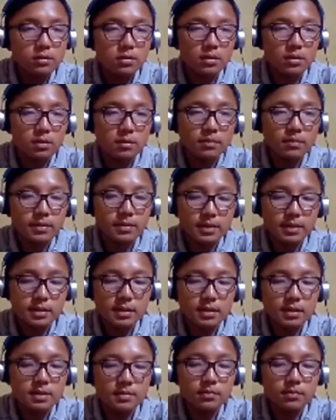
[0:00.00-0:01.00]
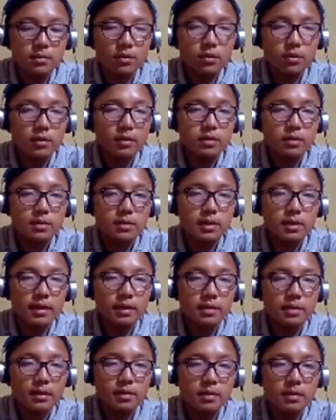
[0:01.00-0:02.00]
is more
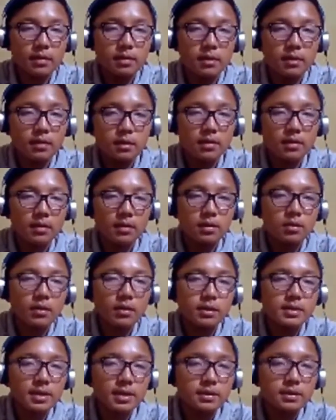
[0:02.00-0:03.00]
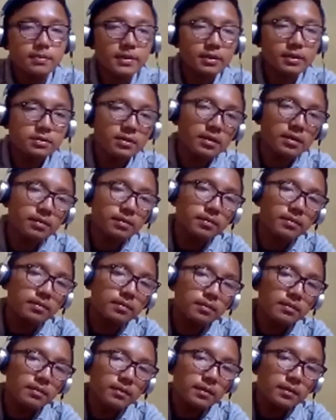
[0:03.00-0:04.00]
than, let's say print sonum.
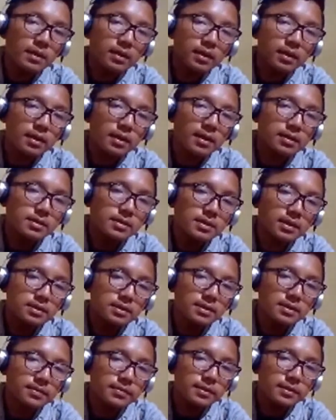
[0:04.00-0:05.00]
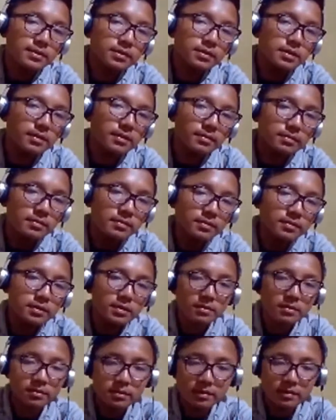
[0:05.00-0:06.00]
Let's just so
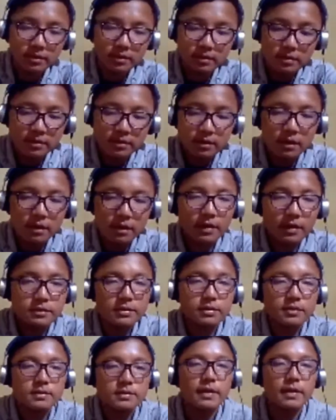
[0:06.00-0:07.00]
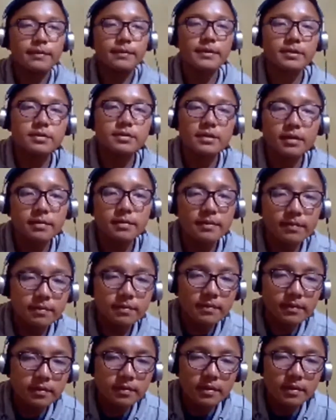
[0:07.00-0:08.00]
I'm just gonna say print sonum.
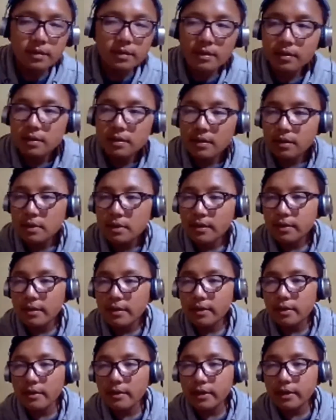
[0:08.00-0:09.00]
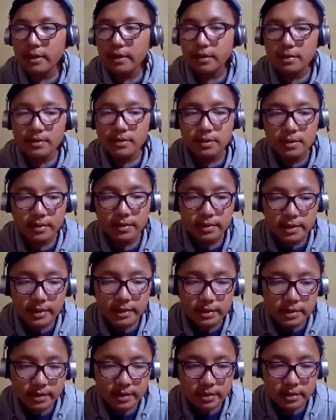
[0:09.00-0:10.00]
Alright, like
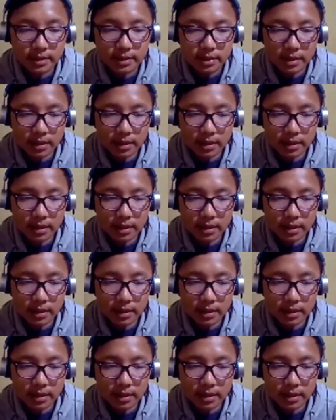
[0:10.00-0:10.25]
this.